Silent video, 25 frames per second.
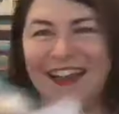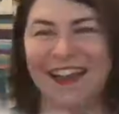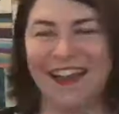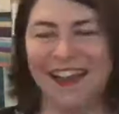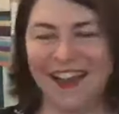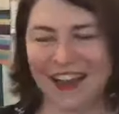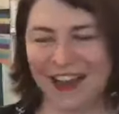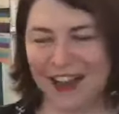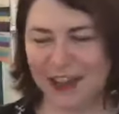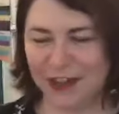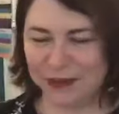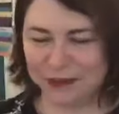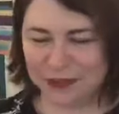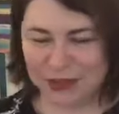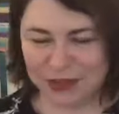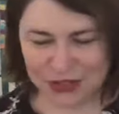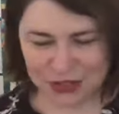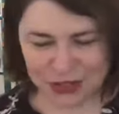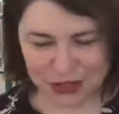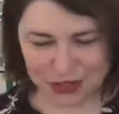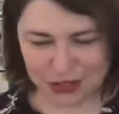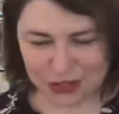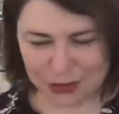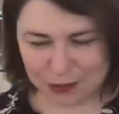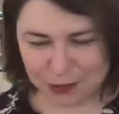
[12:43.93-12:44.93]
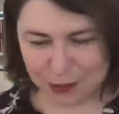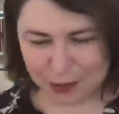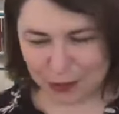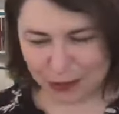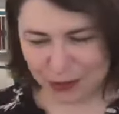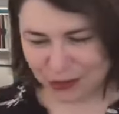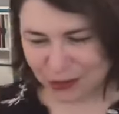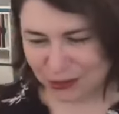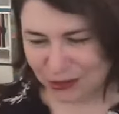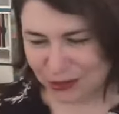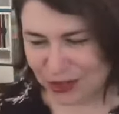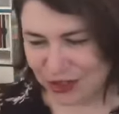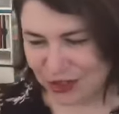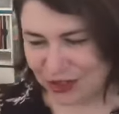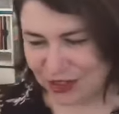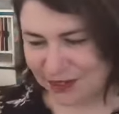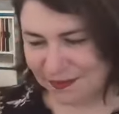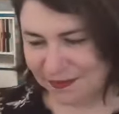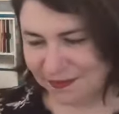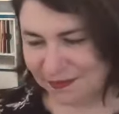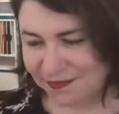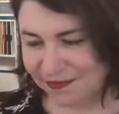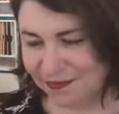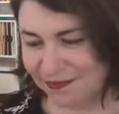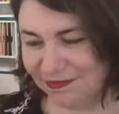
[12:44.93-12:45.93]
I am so spoilt.
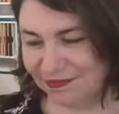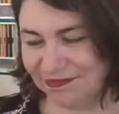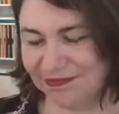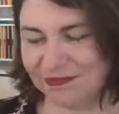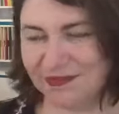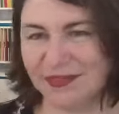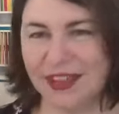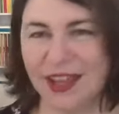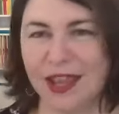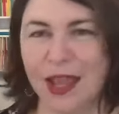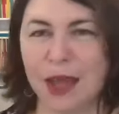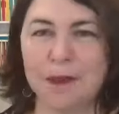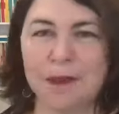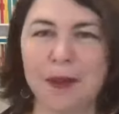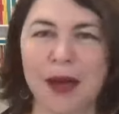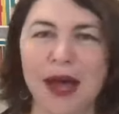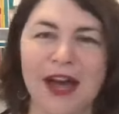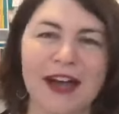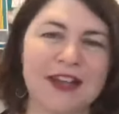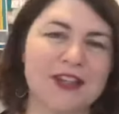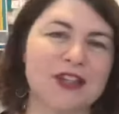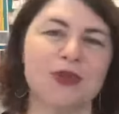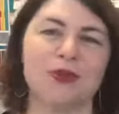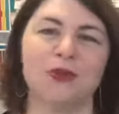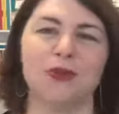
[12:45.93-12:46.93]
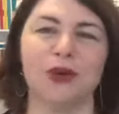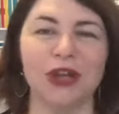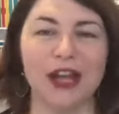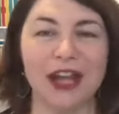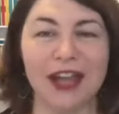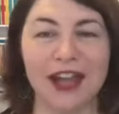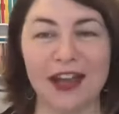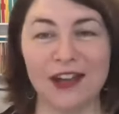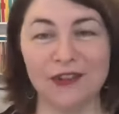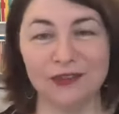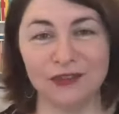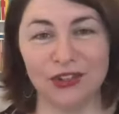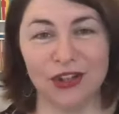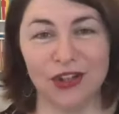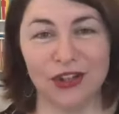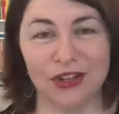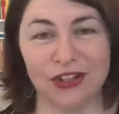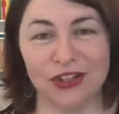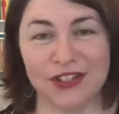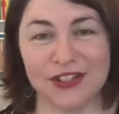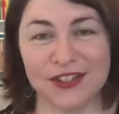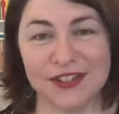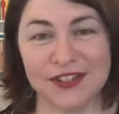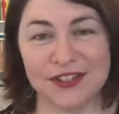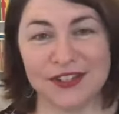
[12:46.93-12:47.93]
But what I have
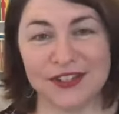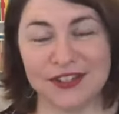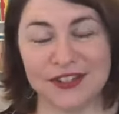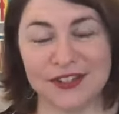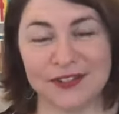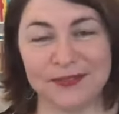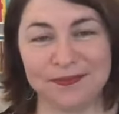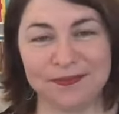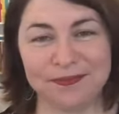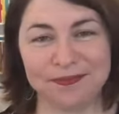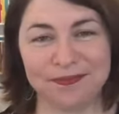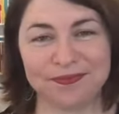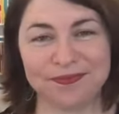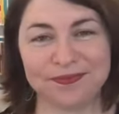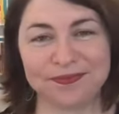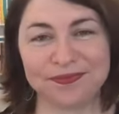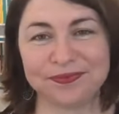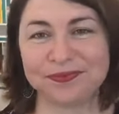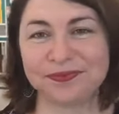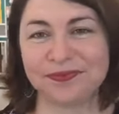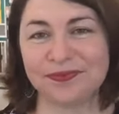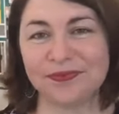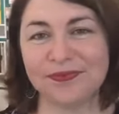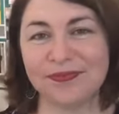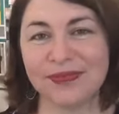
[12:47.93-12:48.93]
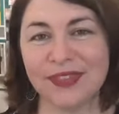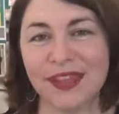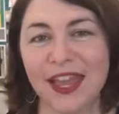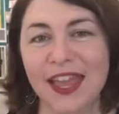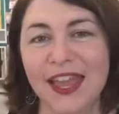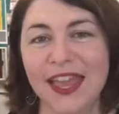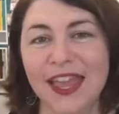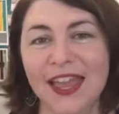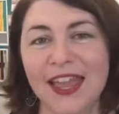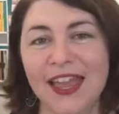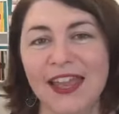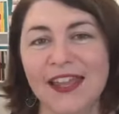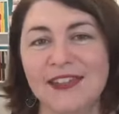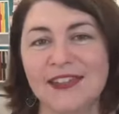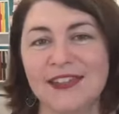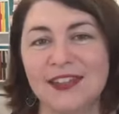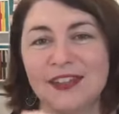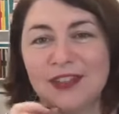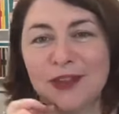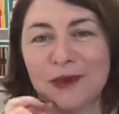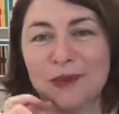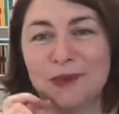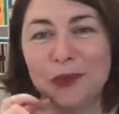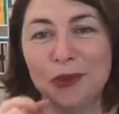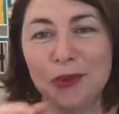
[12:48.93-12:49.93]
noticed is
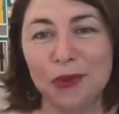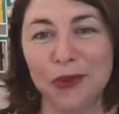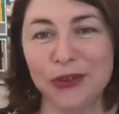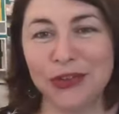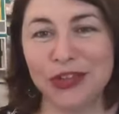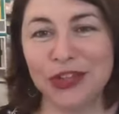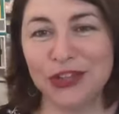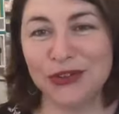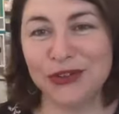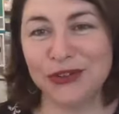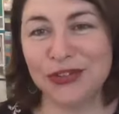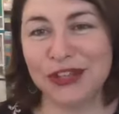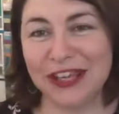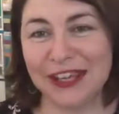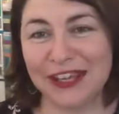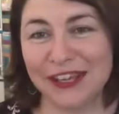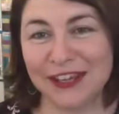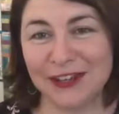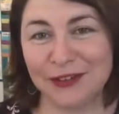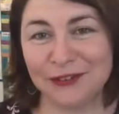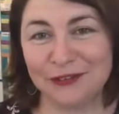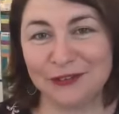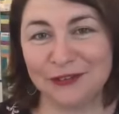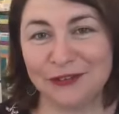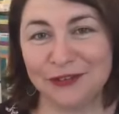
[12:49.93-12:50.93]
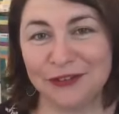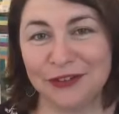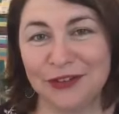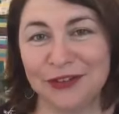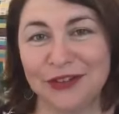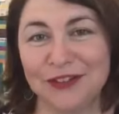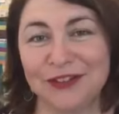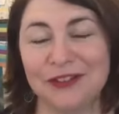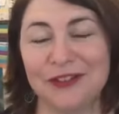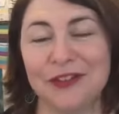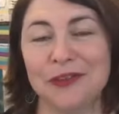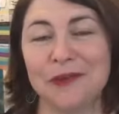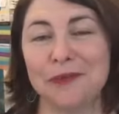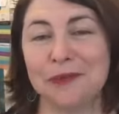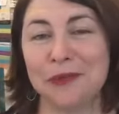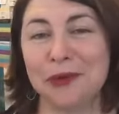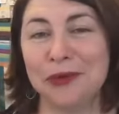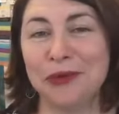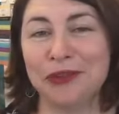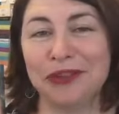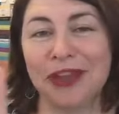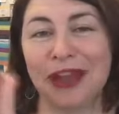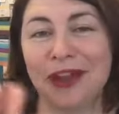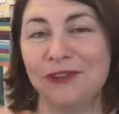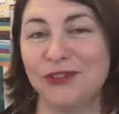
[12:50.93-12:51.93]
that the more that you give, the
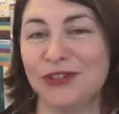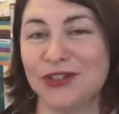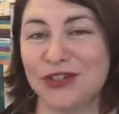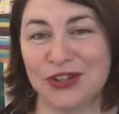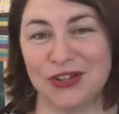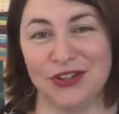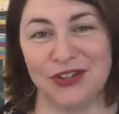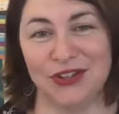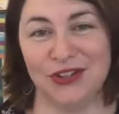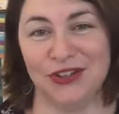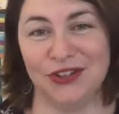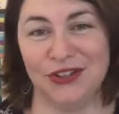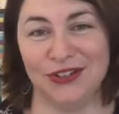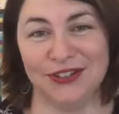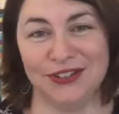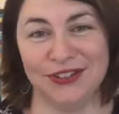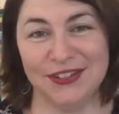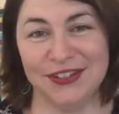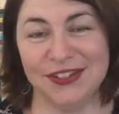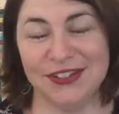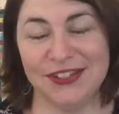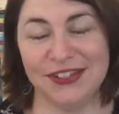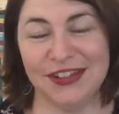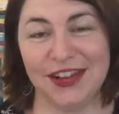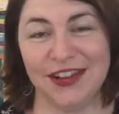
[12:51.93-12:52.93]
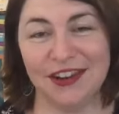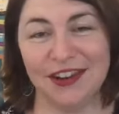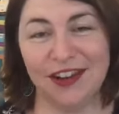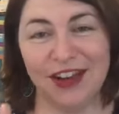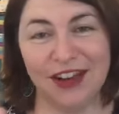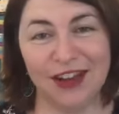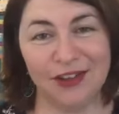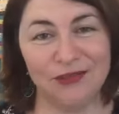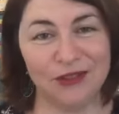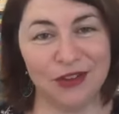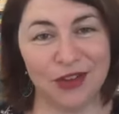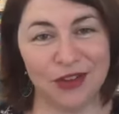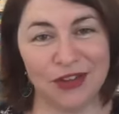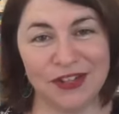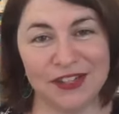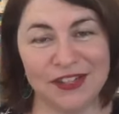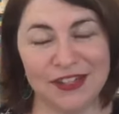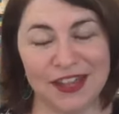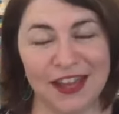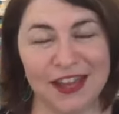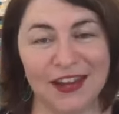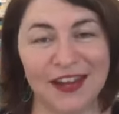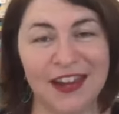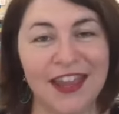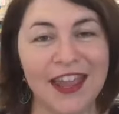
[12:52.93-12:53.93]
more that returns. And I have noticed
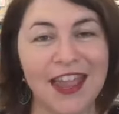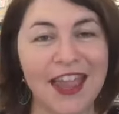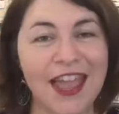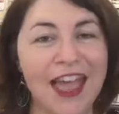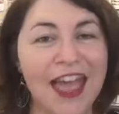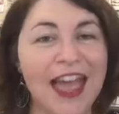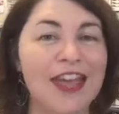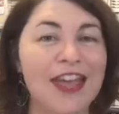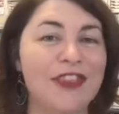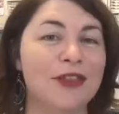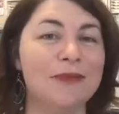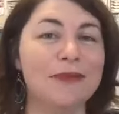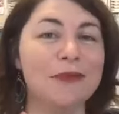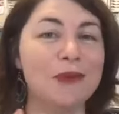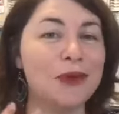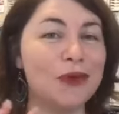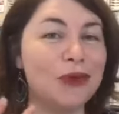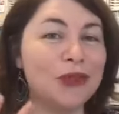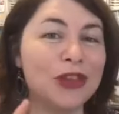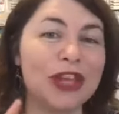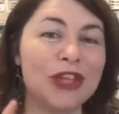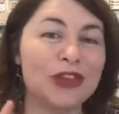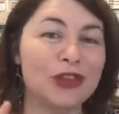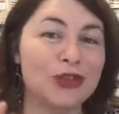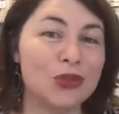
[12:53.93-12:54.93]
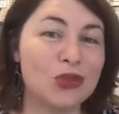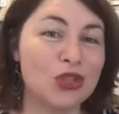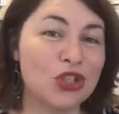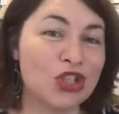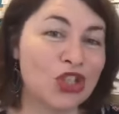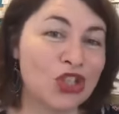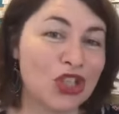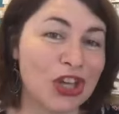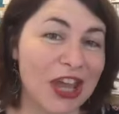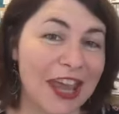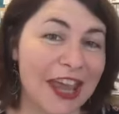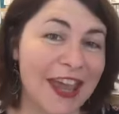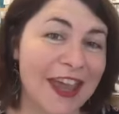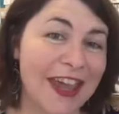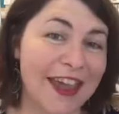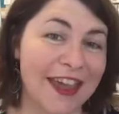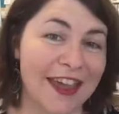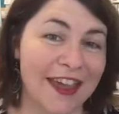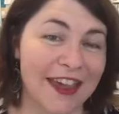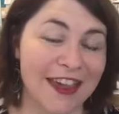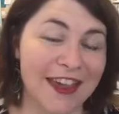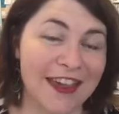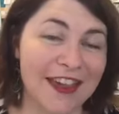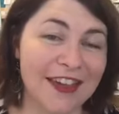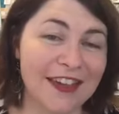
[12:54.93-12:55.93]
that. And the more that you share